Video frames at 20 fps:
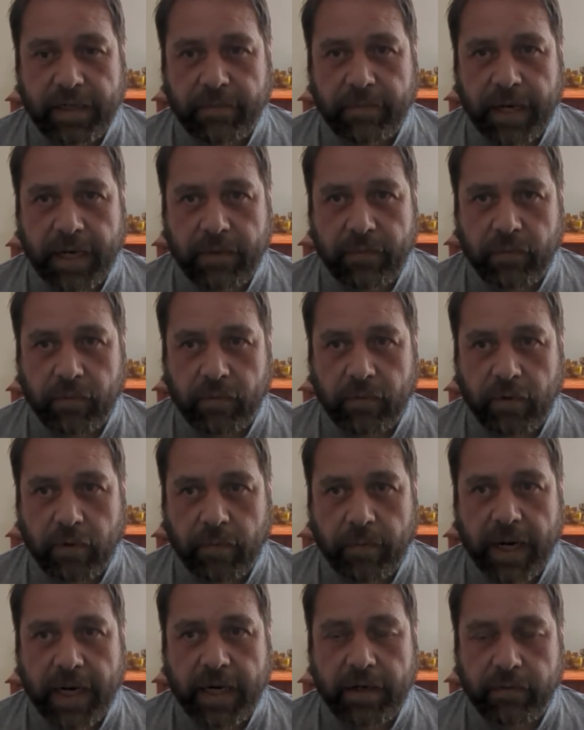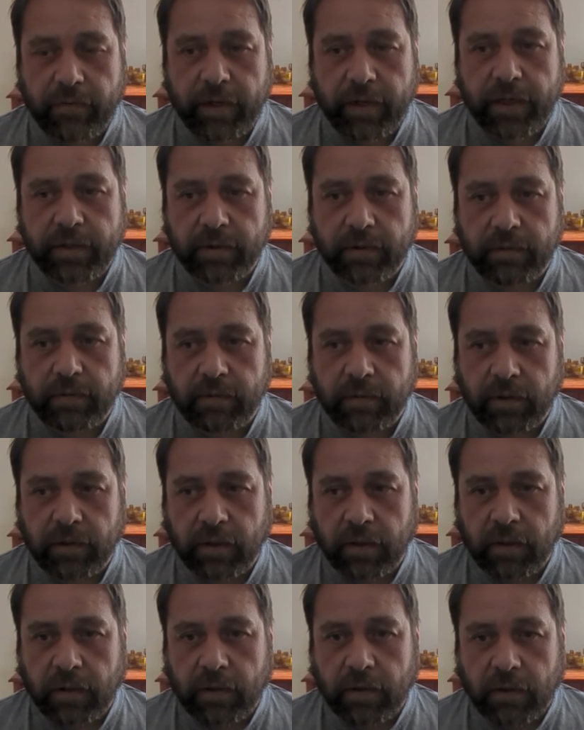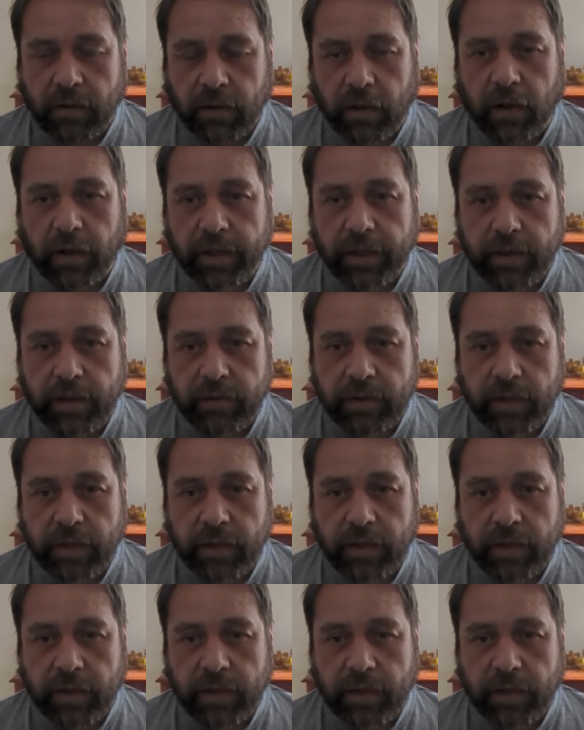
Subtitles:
main reason I used